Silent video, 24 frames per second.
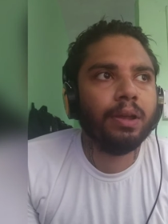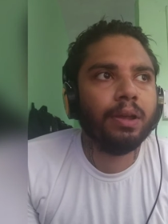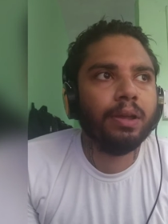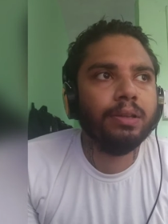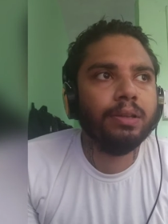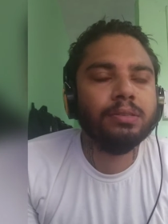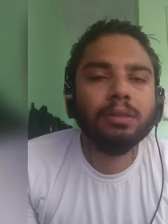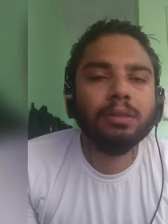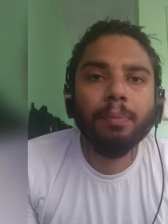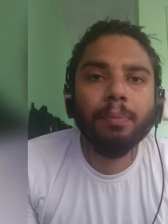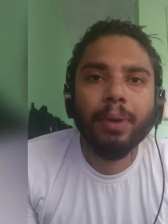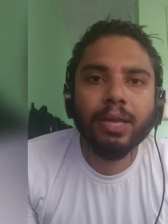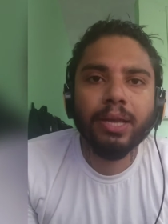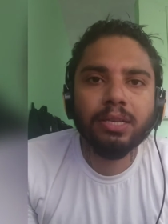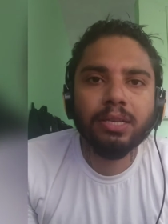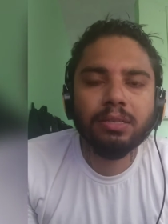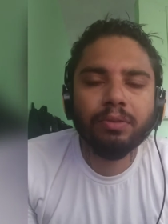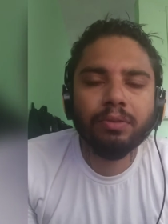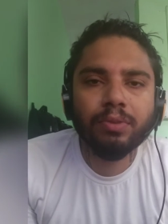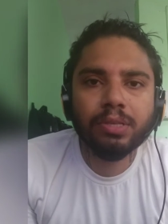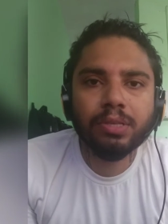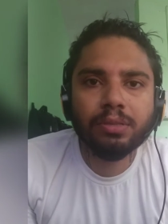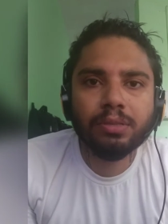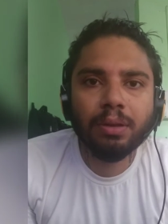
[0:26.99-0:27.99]
is the
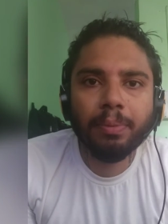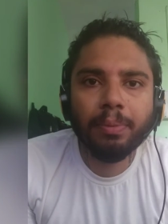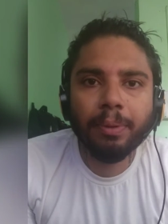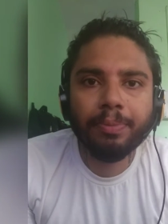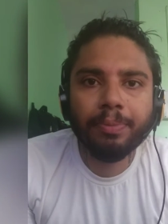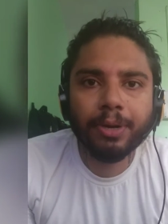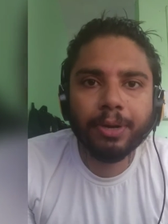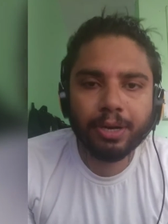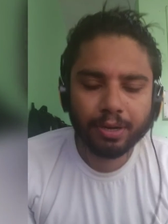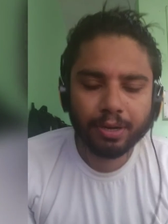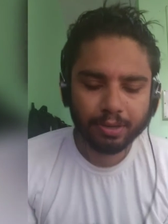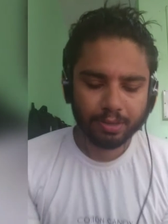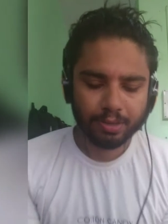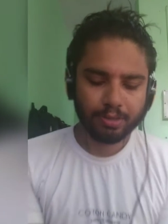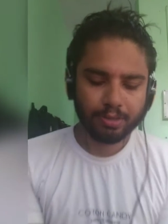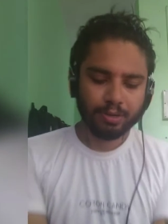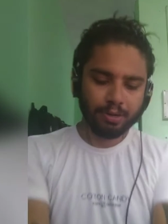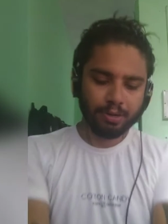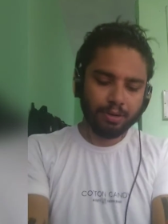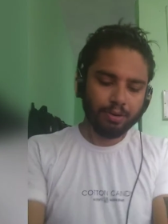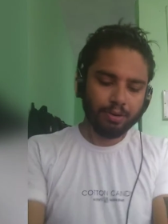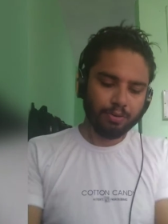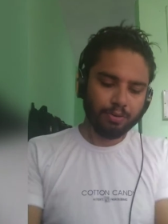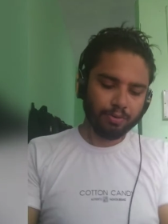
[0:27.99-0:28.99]
Managing Oneself by Peter
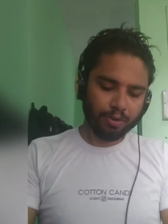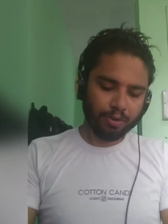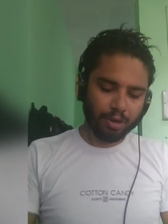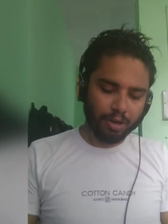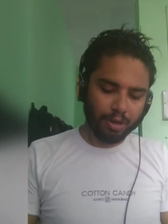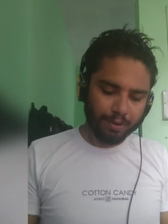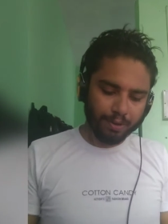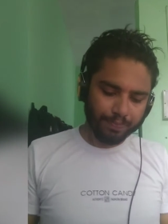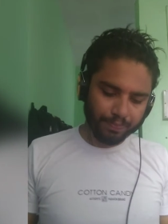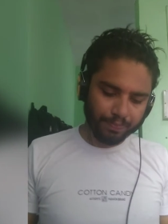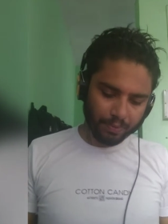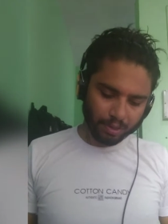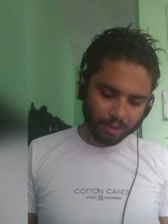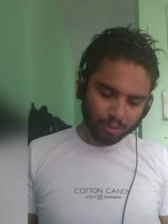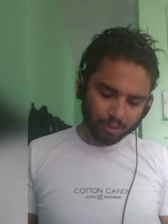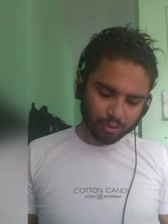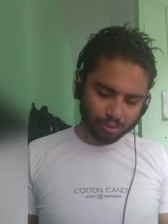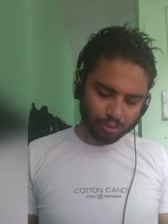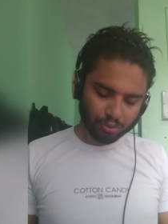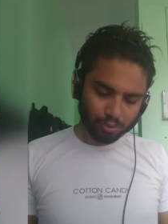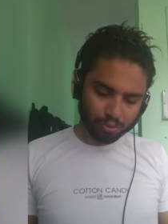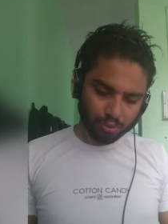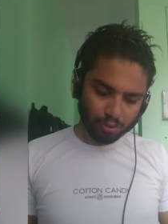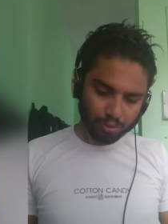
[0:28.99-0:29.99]
Drucker. Okay,
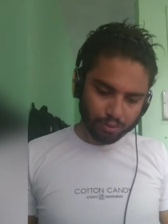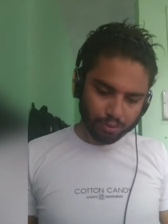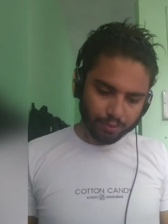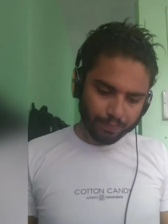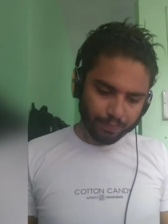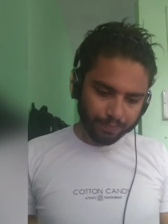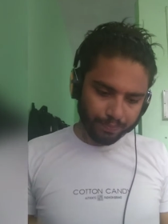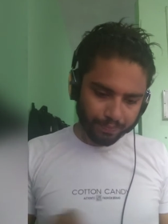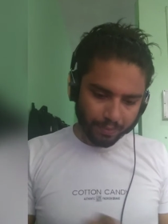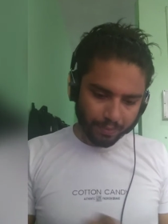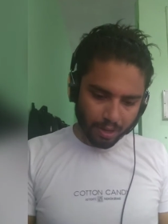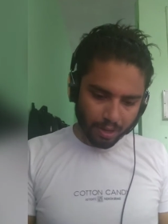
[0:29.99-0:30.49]
so